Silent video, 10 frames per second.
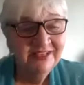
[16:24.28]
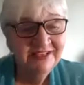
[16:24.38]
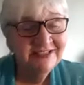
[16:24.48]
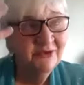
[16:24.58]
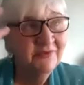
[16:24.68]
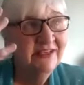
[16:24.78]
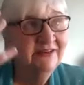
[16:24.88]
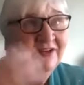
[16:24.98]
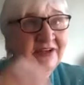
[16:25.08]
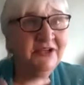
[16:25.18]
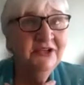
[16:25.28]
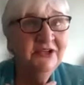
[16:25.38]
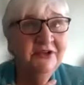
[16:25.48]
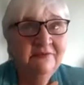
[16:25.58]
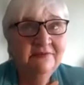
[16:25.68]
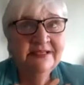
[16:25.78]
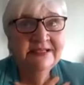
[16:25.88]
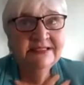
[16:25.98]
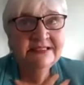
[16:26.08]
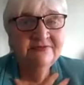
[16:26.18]
So then
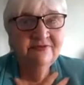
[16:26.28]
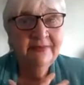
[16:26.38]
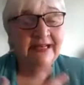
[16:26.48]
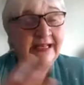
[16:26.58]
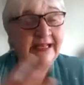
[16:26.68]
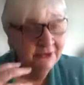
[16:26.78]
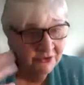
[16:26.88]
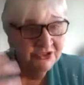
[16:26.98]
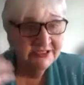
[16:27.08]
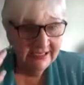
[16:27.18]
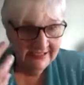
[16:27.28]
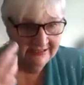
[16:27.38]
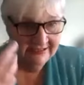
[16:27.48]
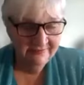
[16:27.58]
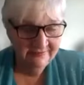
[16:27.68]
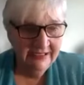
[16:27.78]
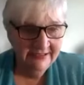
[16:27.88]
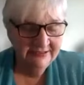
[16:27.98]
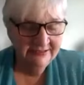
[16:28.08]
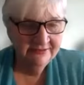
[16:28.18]
this is from an inner state of
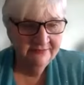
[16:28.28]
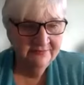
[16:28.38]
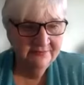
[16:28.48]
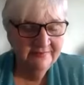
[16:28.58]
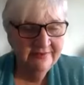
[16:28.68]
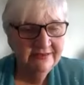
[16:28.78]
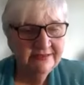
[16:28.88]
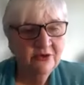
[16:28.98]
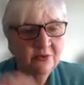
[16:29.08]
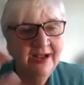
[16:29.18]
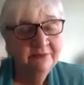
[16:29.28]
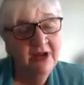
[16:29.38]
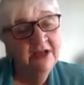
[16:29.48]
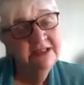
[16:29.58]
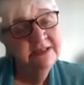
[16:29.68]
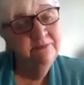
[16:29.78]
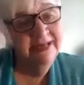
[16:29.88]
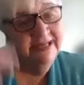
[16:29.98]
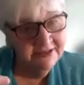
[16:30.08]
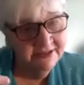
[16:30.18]
mind. So I'm not
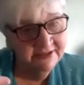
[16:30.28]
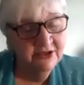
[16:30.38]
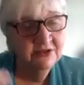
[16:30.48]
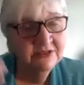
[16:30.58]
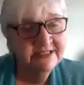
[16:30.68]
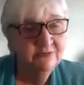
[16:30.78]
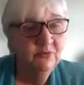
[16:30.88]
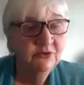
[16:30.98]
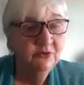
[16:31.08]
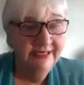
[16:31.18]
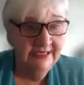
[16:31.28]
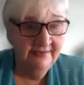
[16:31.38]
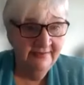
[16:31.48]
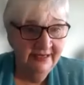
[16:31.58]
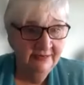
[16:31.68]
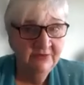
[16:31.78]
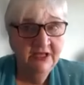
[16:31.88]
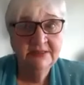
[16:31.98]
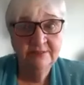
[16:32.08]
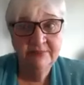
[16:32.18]
dependent on someone reading that. I'm
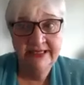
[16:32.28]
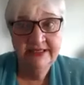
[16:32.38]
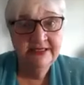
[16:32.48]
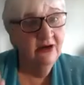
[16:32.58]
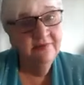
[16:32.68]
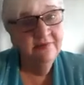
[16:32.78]
not dependent on